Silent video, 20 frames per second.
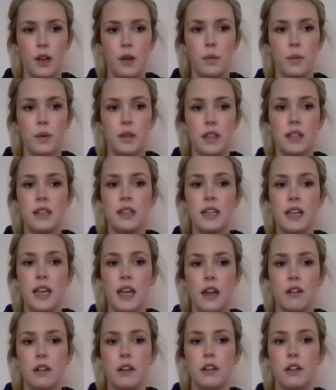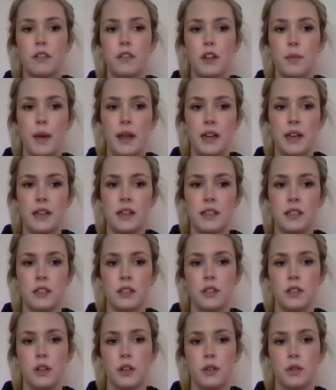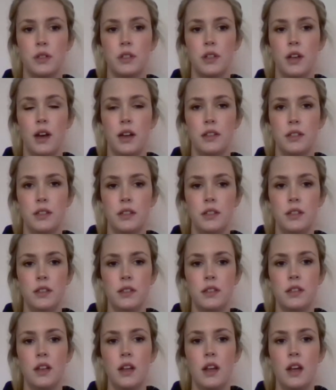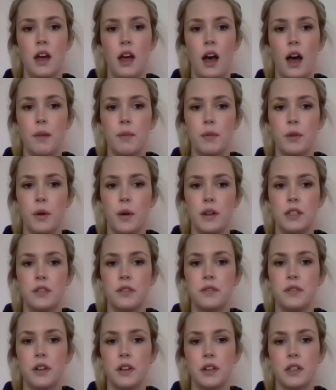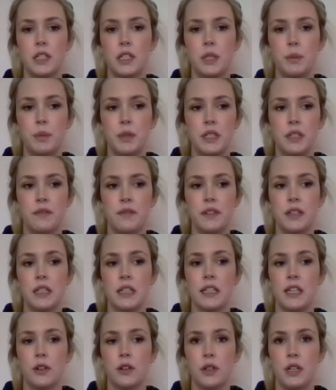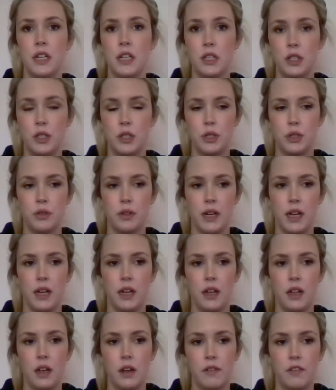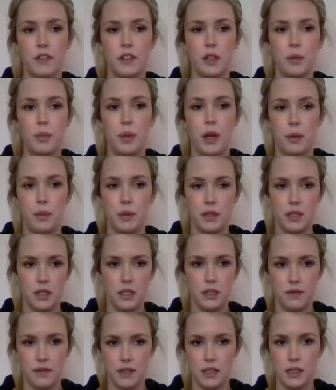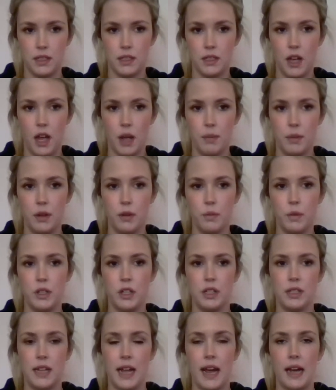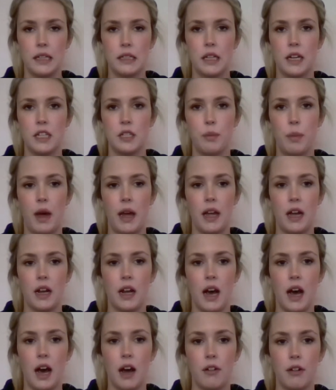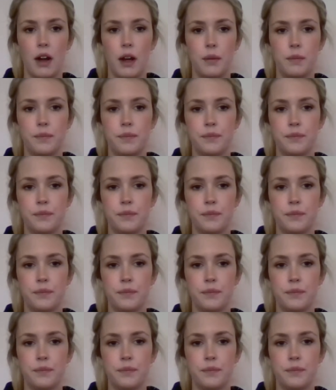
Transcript: Within the area of humanities and social sciences, I'm going to focus specifically on history for the purposes of this assignment, which is outlined by Akara.